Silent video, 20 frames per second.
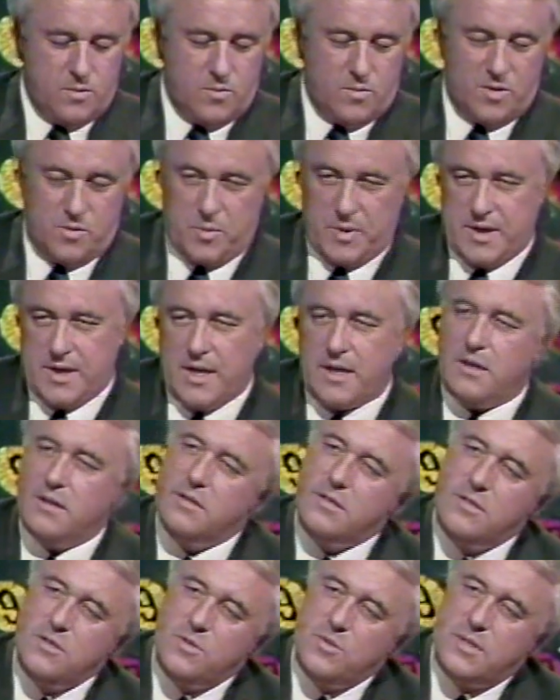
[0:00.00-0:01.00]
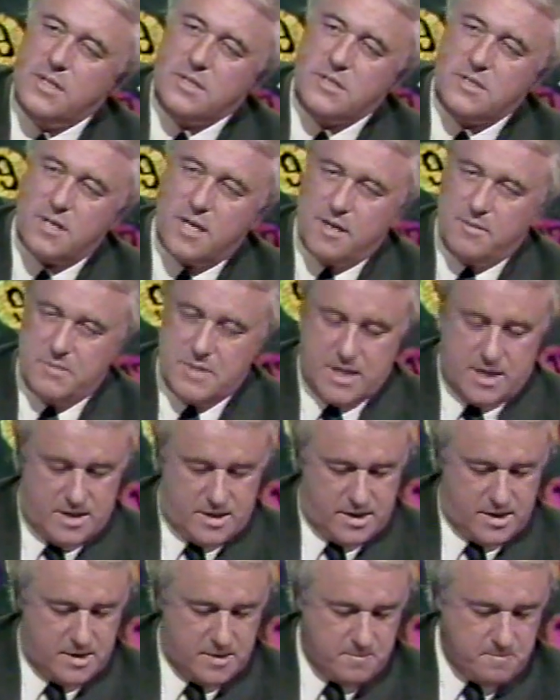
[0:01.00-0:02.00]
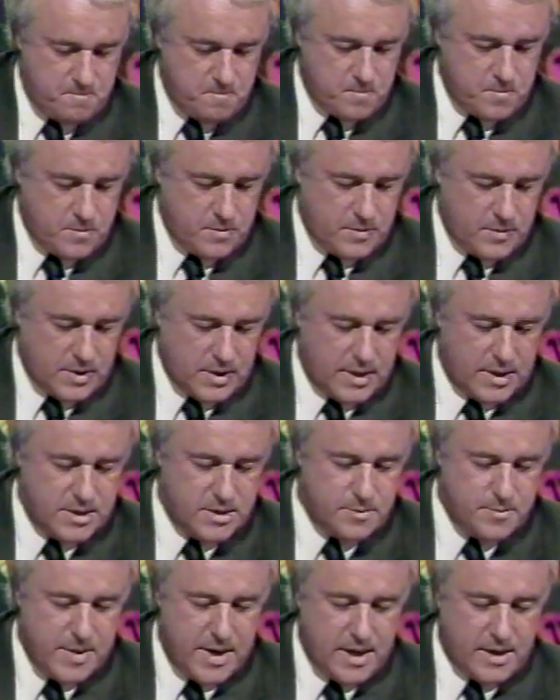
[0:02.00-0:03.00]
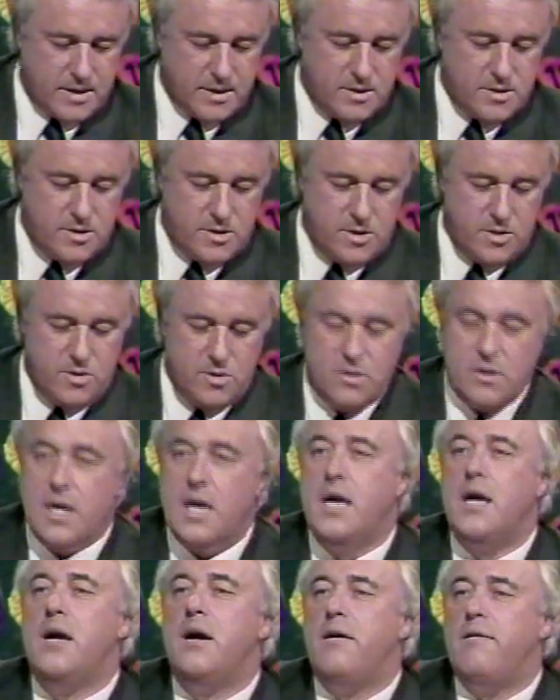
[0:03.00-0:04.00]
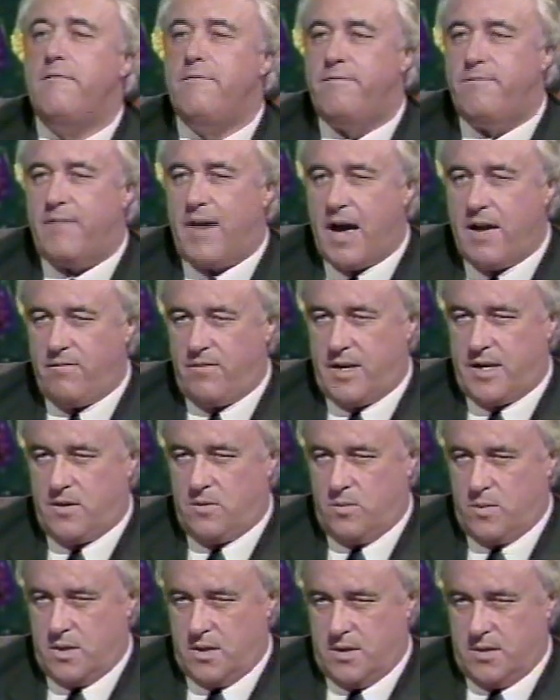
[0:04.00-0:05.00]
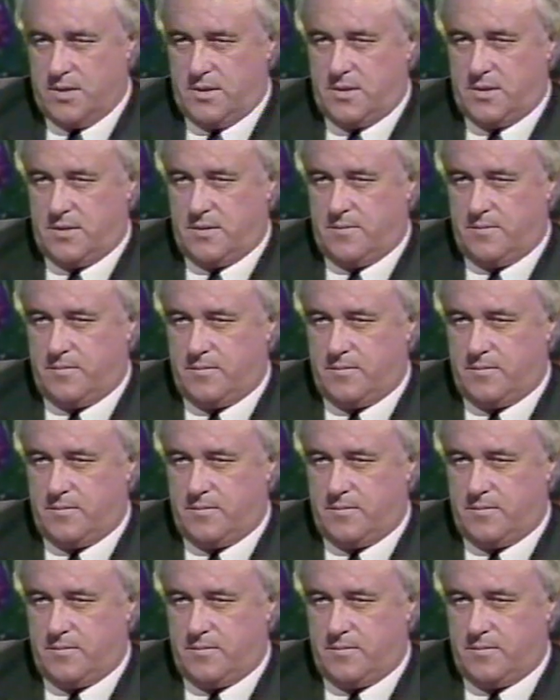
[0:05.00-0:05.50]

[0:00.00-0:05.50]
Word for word: What we'd like you to do this time, Darlene, is make two five-letter words